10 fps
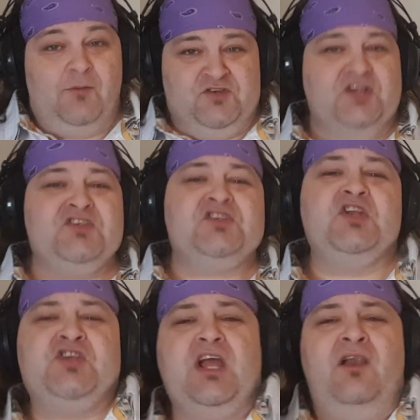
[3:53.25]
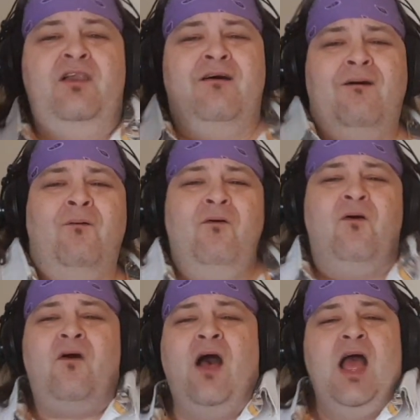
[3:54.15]
Just a gigolo,
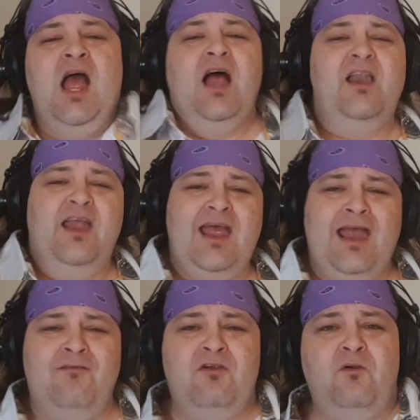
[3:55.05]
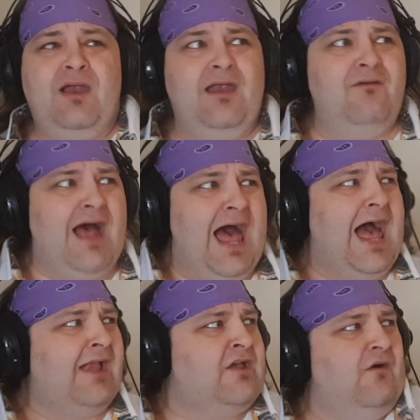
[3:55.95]
and everywhere
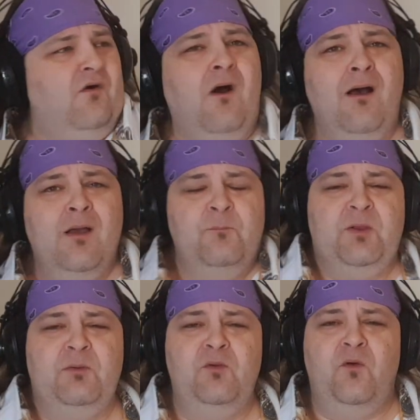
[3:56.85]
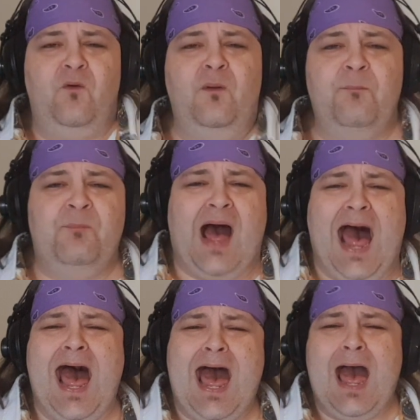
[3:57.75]
I go, people
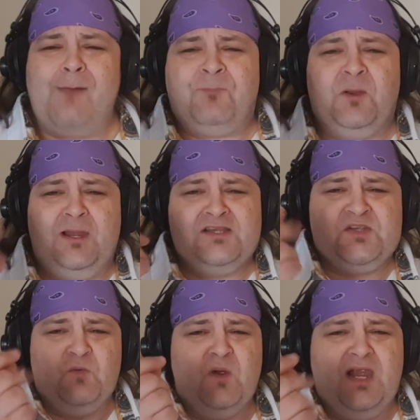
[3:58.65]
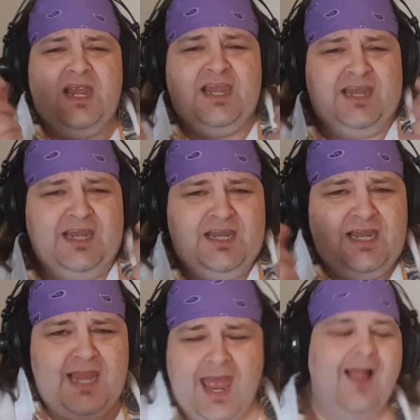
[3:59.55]
buy the place
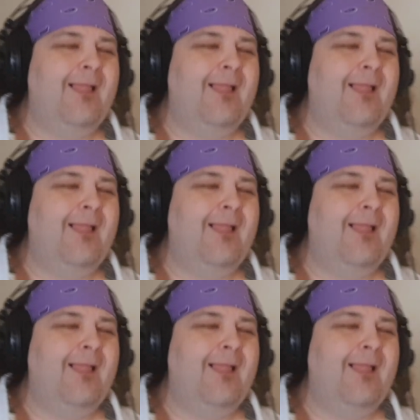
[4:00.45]
away.